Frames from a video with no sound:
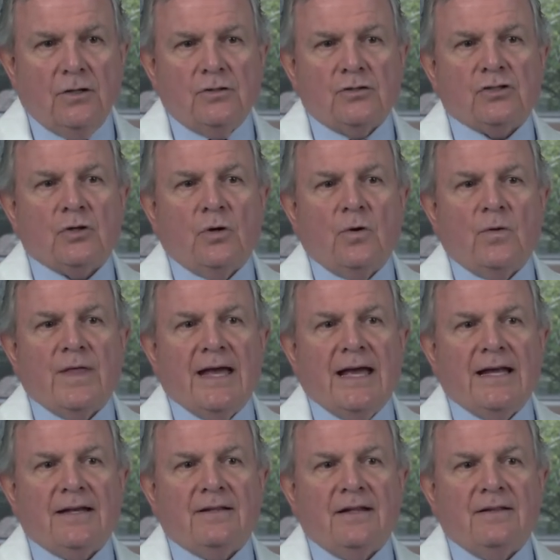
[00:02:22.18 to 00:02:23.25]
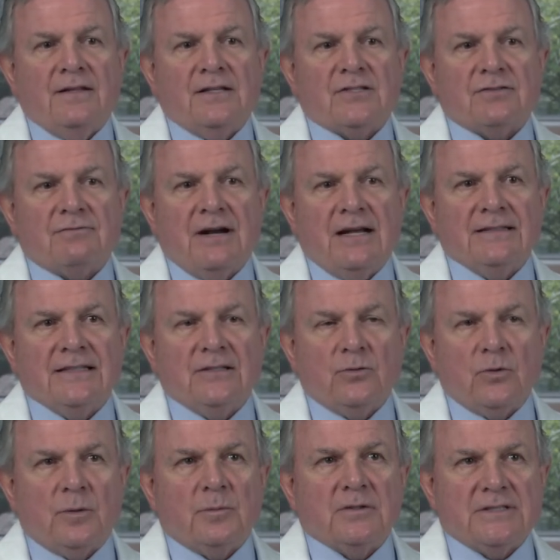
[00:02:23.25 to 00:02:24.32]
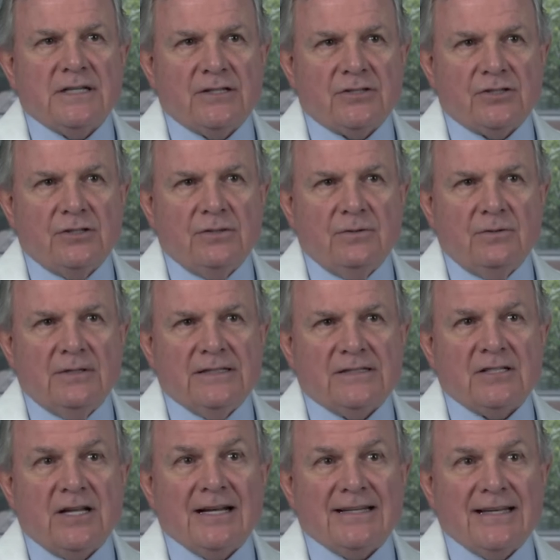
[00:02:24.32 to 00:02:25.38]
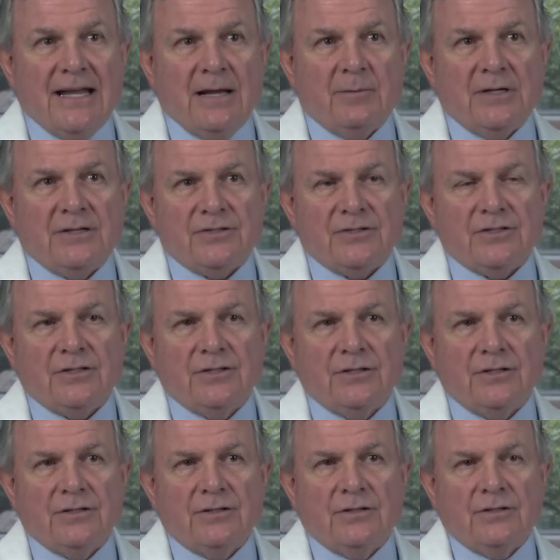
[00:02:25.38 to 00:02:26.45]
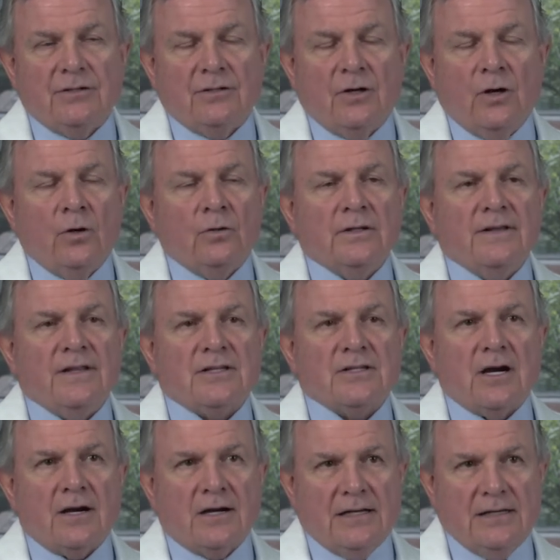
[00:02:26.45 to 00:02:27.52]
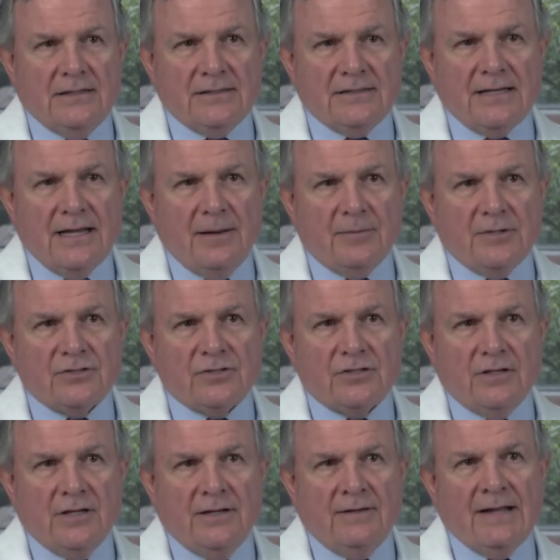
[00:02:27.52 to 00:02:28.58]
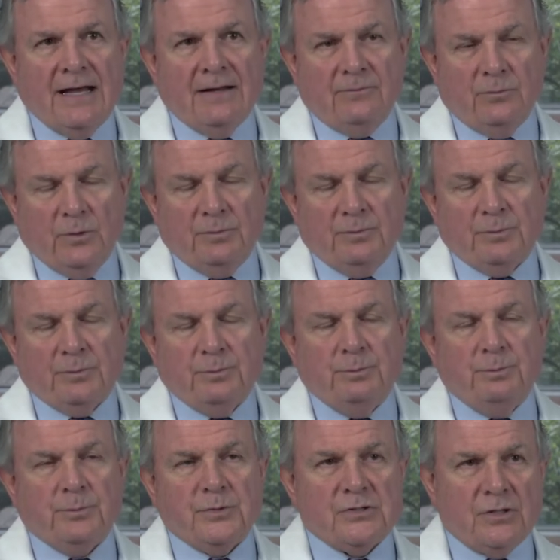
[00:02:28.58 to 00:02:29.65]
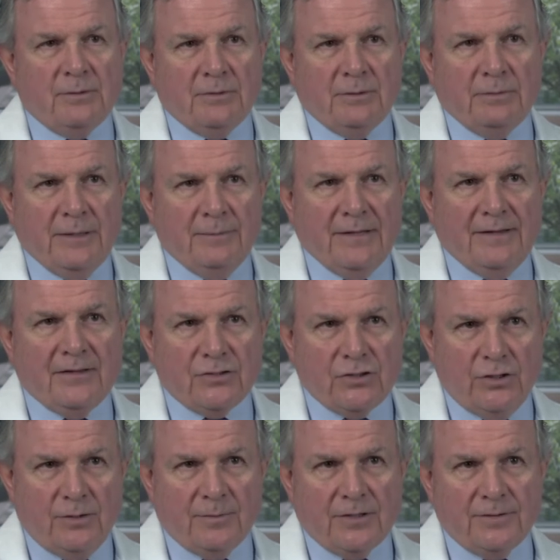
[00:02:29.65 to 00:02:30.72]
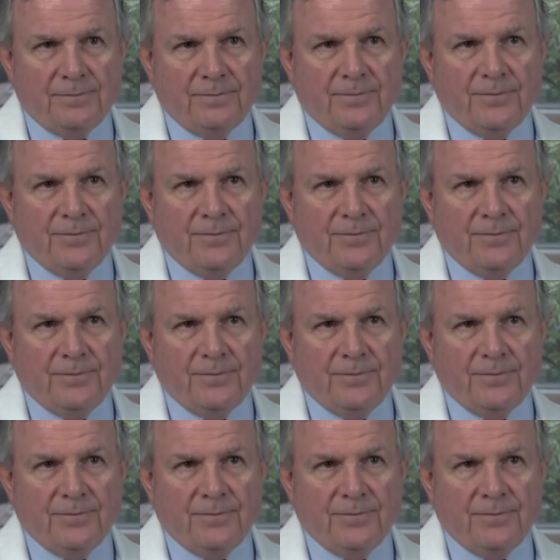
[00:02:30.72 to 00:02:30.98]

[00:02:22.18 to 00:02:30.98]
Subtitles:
so that the surrounding normal tissue is not damaged. Only the target is damaged, and that would presumably be the tumor.